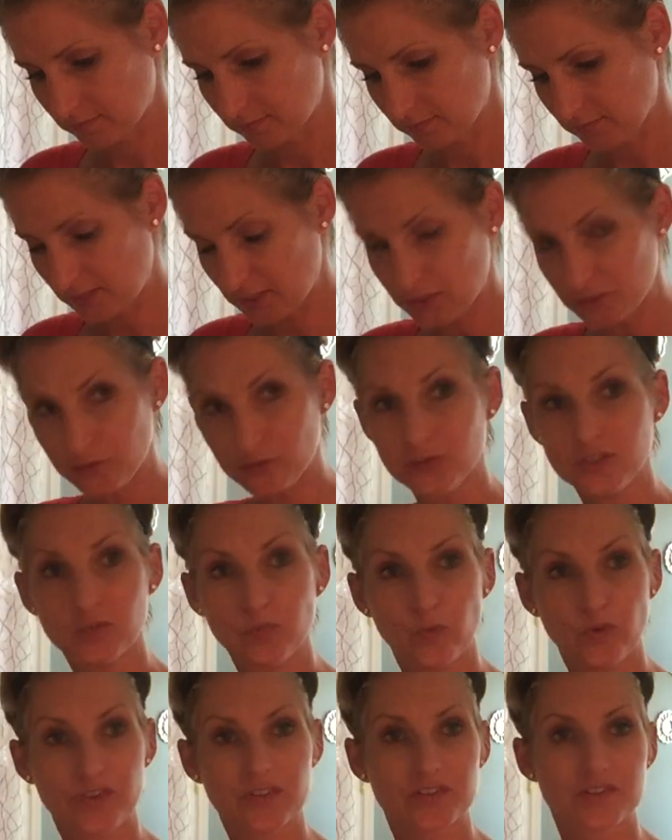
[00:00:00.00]
this
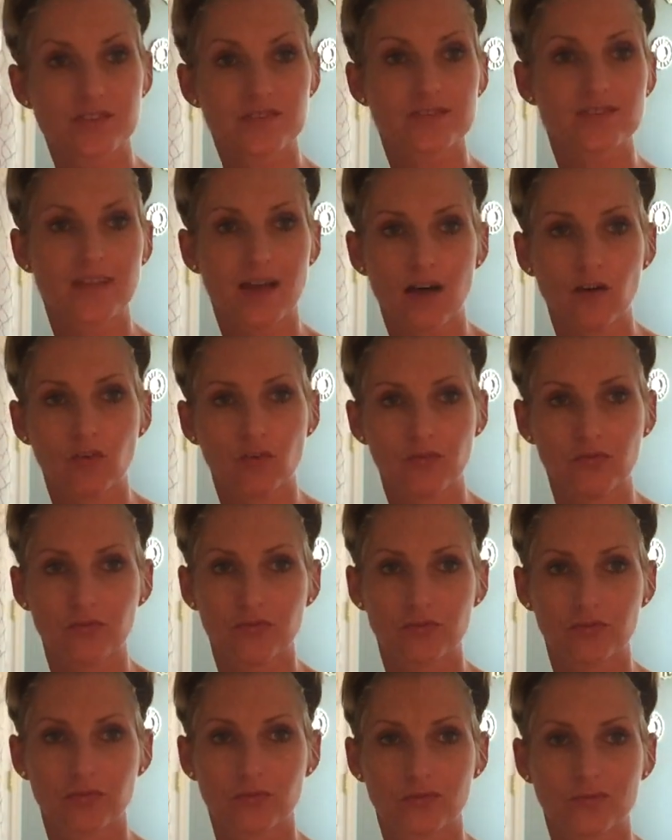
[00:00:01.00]
union with
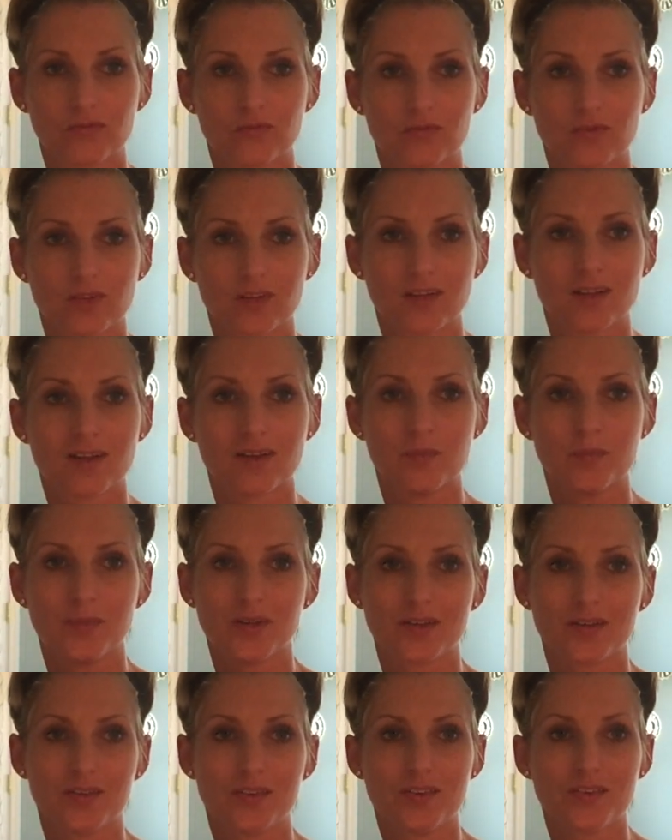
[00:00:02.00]
yourself,
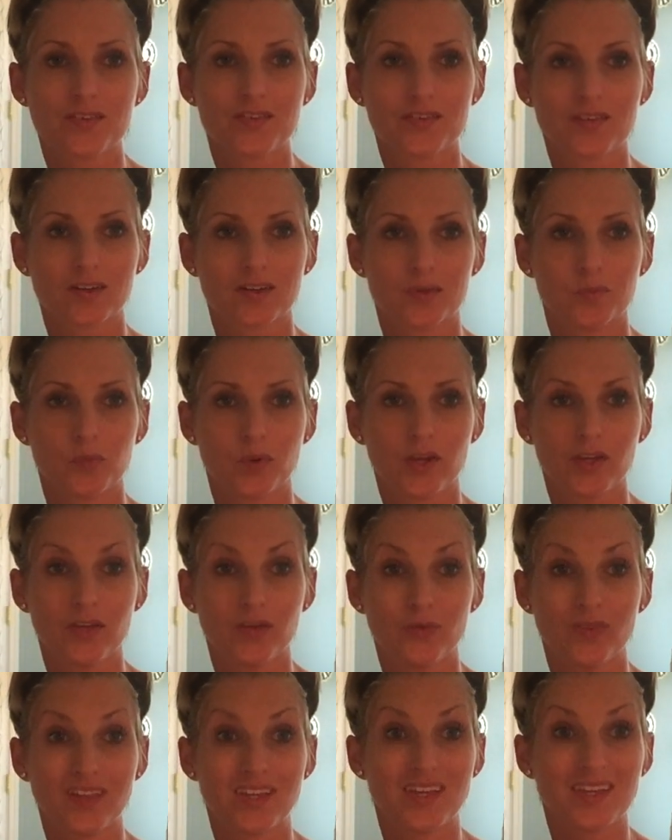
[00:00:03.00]
because this is going to bring
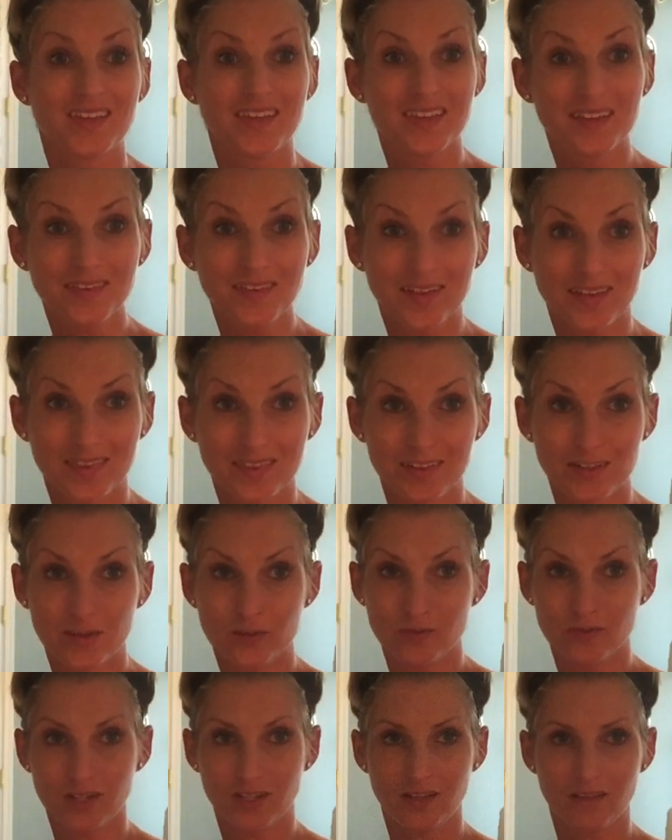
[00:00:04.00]
you the healing that
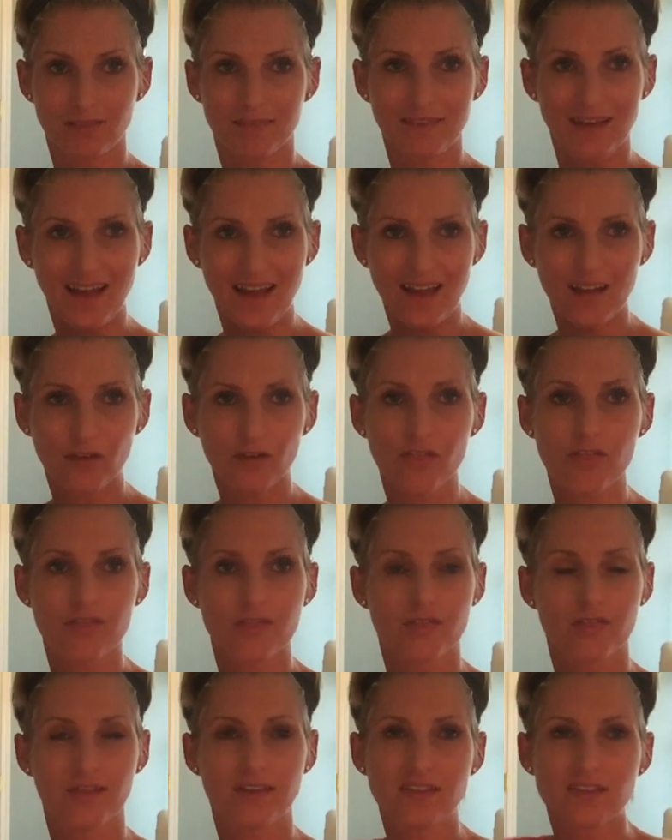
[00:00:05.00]
you need, the
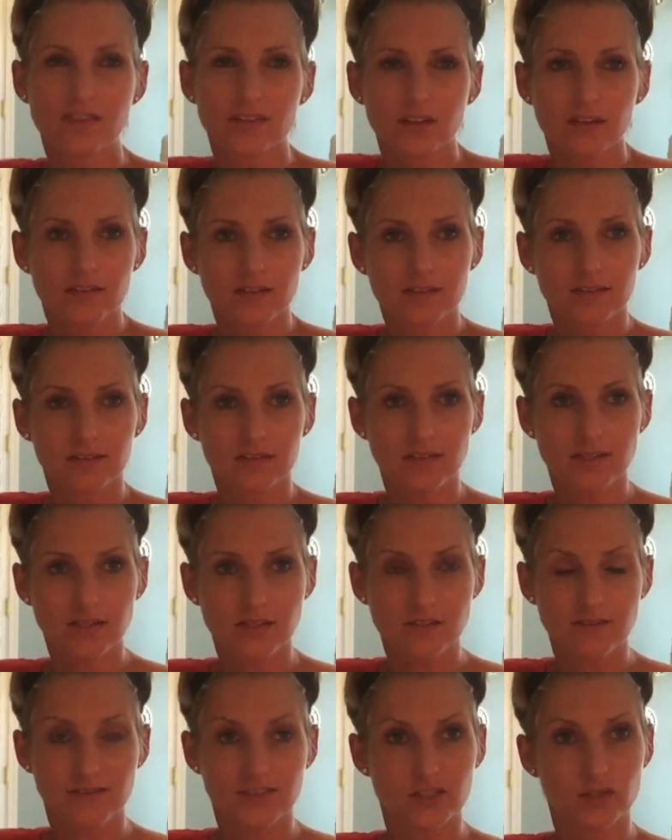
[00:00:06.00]
health, like the
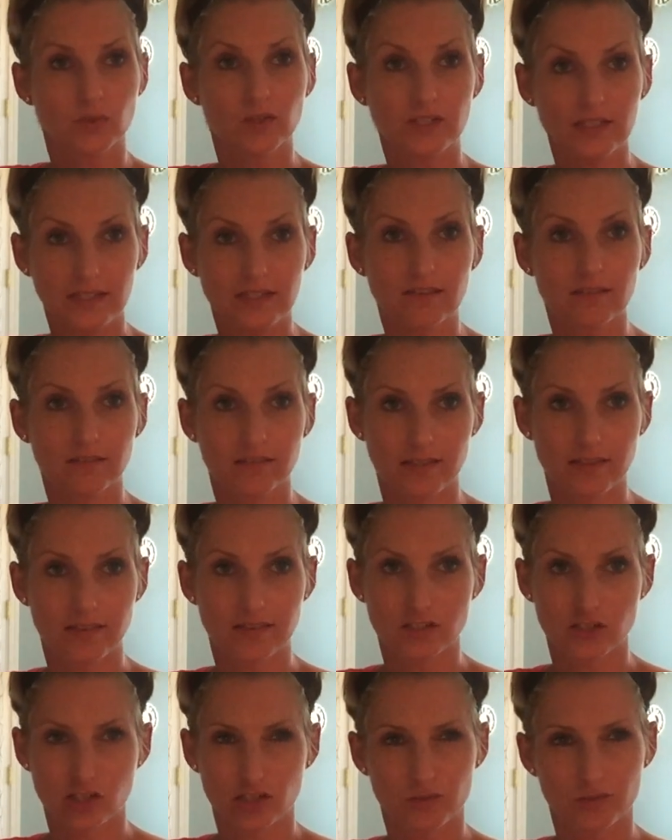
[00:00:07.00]
individual healing
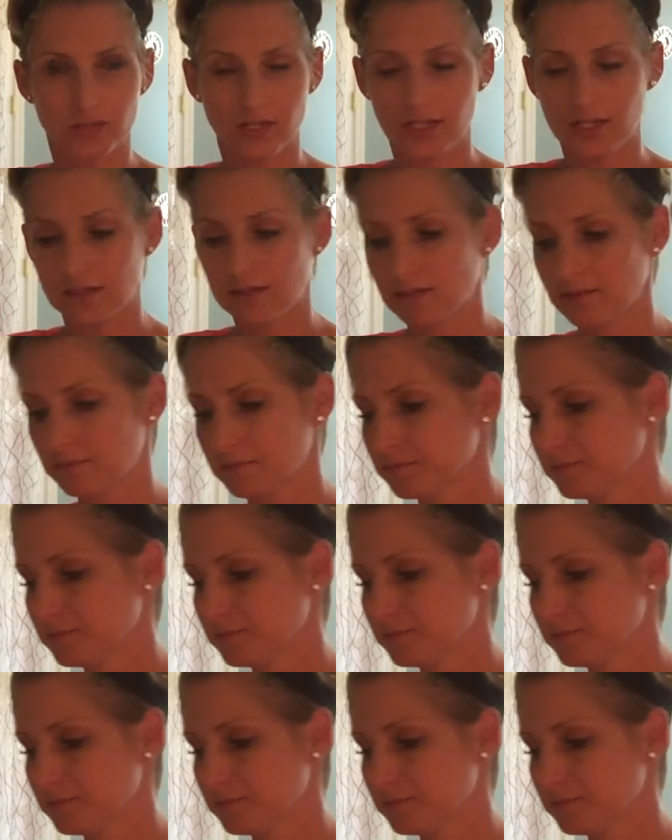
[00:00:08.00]
that you need.